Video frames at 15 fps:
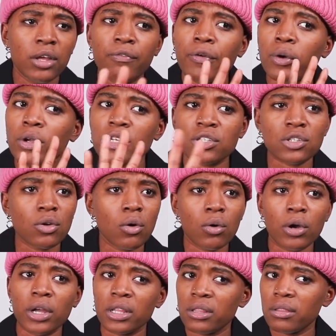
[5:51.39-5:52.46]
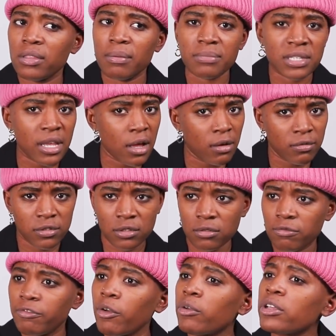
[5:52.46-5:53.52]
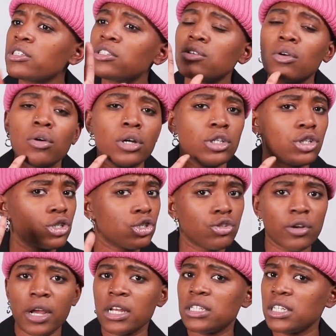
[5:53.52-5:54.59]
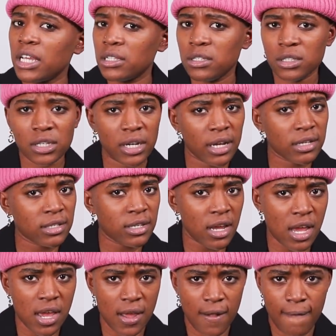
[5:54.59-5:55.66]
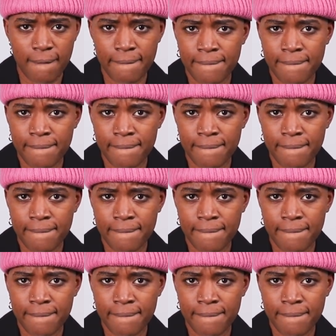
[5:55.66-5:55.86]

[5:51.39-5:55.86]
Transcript: focused on themselves, focused on just trying to get to the next day.